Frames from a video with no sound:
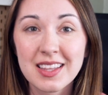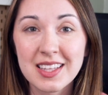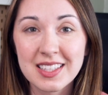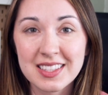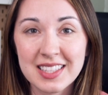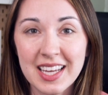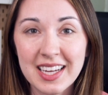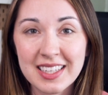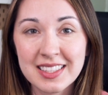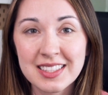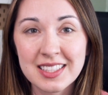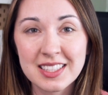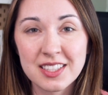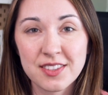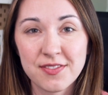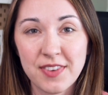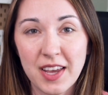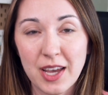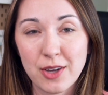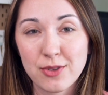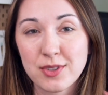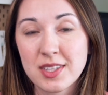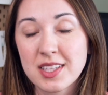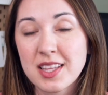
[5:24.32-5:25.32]
The scientists
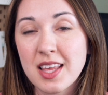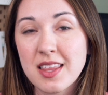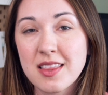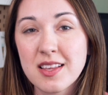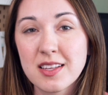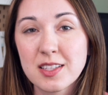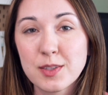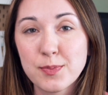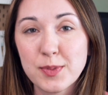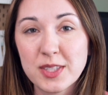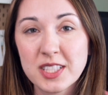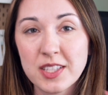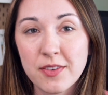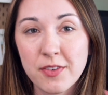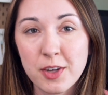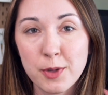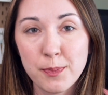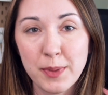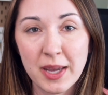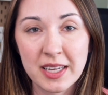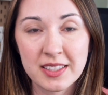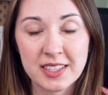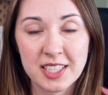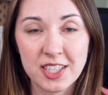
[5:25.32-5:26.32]
found that this specific
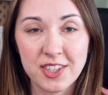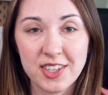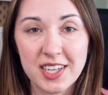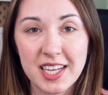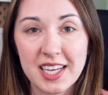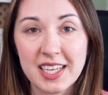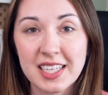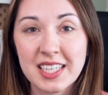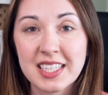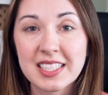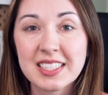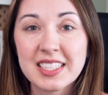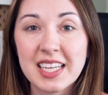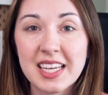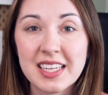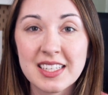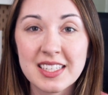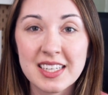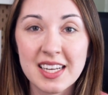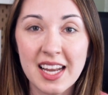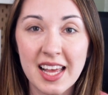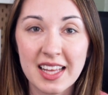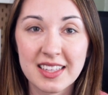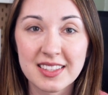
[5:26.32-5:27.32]
bacteria
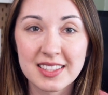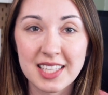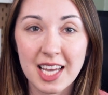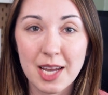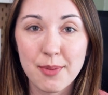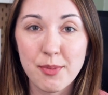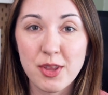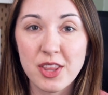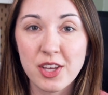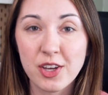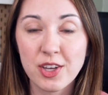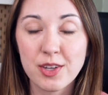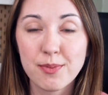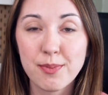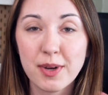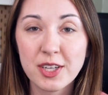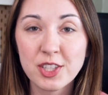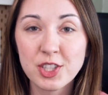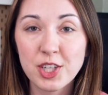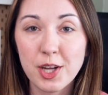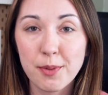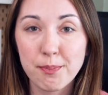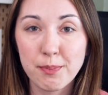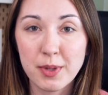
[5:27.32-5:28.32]
contained an enzyme that could
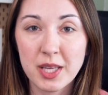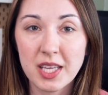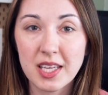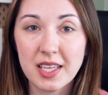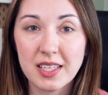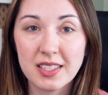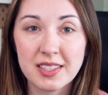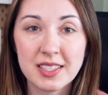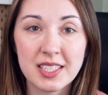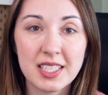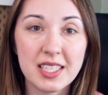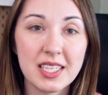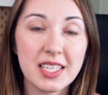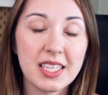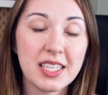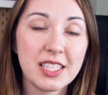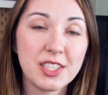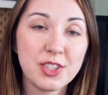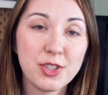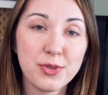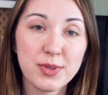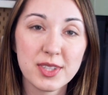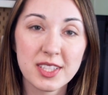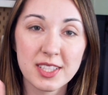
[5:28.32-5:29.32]
munch up PET
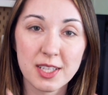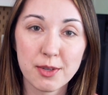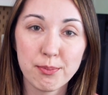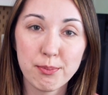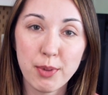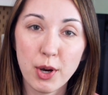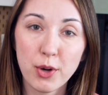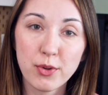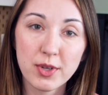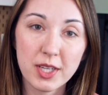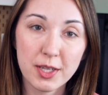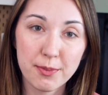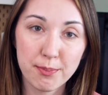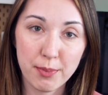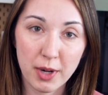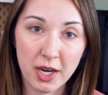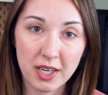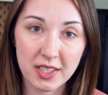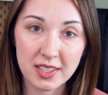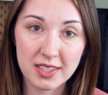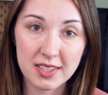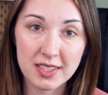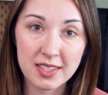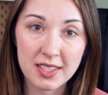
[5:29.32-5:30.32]
into its component
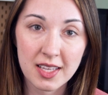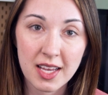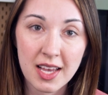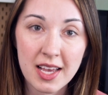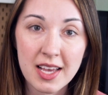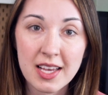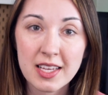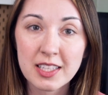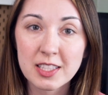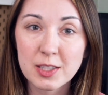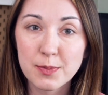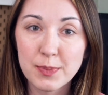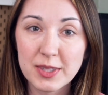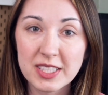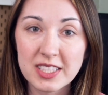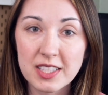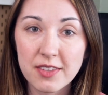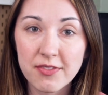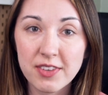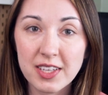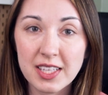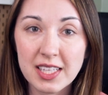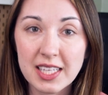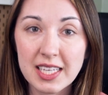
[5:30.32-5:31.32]
parts,
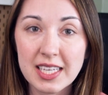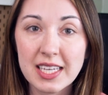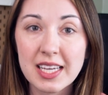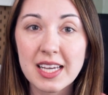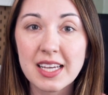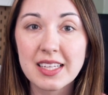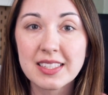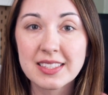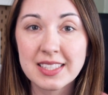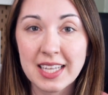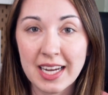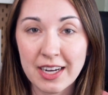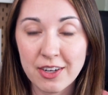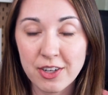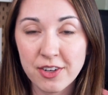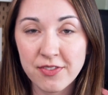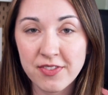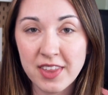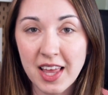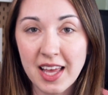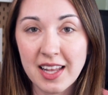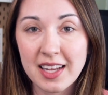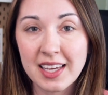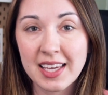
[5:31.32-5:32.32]
specifically
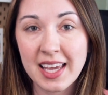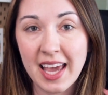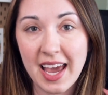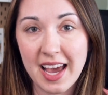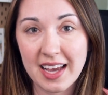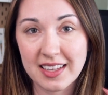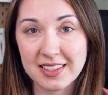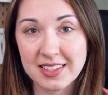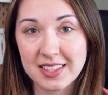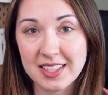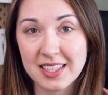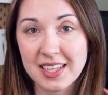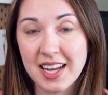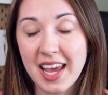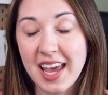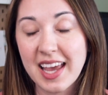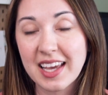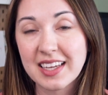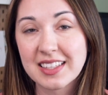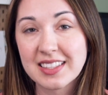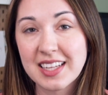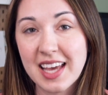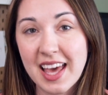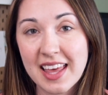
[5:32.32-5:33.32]
terephthalic acid
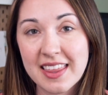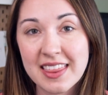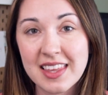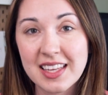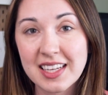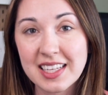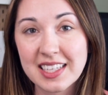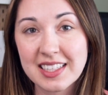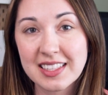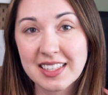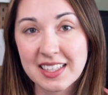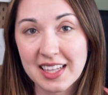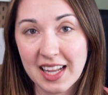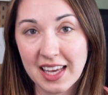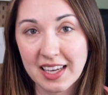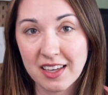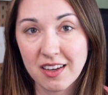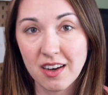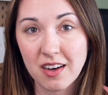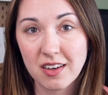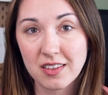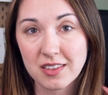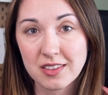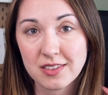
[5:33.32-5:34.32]
and ethylene
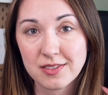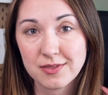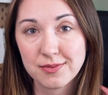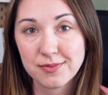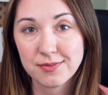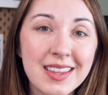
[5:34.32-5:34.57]
glycol.